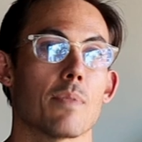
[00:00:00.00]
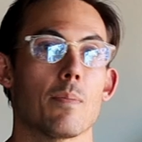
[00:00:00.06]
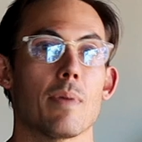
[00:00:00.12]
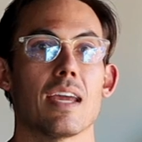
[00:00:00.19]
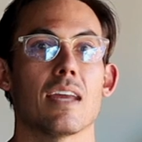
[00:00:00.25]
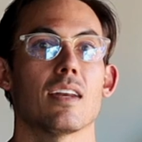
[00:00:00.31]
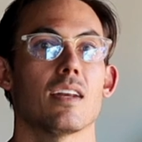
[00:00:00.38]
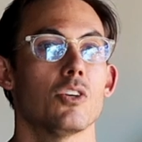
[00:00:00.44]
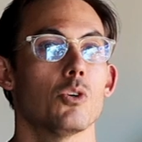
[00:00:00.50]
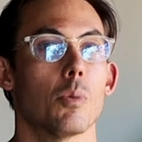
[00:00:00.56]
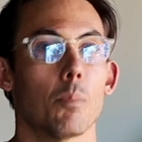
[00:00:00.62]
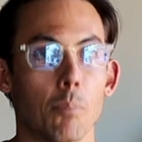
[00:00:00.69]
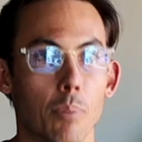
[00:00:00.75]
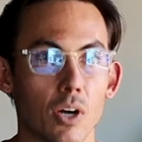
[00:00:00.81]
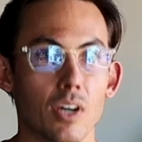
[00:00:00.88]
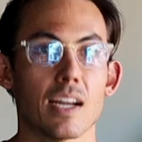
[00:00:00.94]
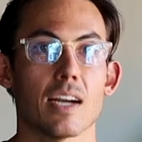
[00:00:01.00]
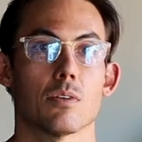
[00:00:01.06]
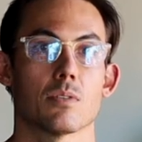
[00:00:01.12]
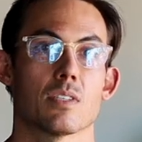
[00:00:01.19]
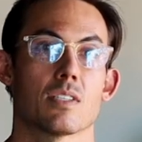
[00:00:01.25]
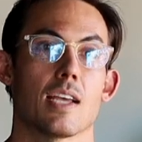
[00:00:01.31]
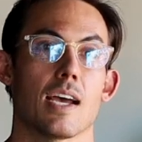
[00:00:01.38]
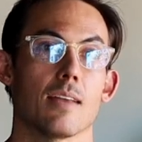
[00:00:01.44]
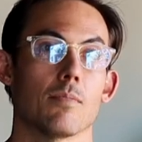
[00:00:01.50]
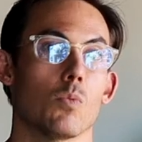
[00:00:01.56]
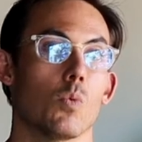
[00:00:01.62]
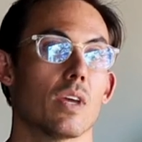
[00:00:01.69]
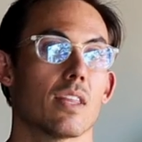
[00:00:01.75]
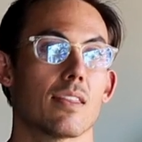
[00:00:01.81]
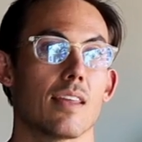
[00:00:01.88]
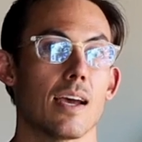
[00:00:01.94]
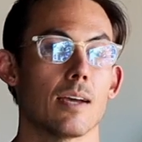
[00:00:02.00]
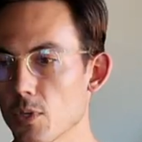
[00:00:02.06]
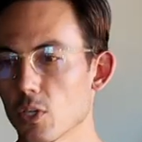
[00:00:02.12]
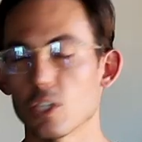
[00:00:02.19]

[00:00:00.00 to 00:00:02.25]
the band and do a burnout set with that.